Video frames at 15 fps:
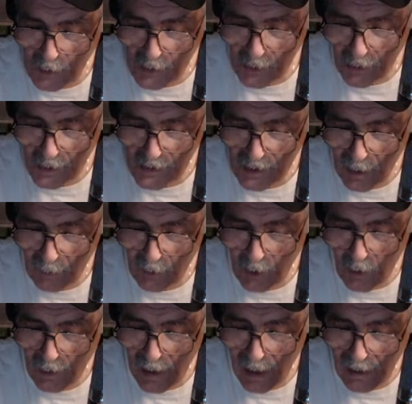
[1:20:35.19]
So there's something
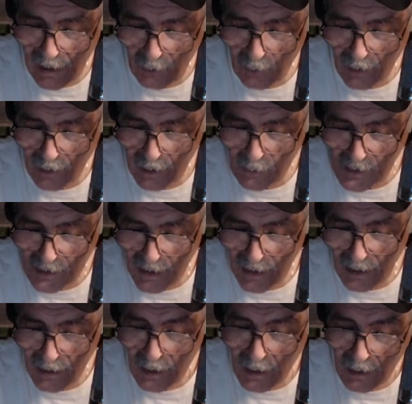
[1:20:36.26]
going on, like Ricky was saying.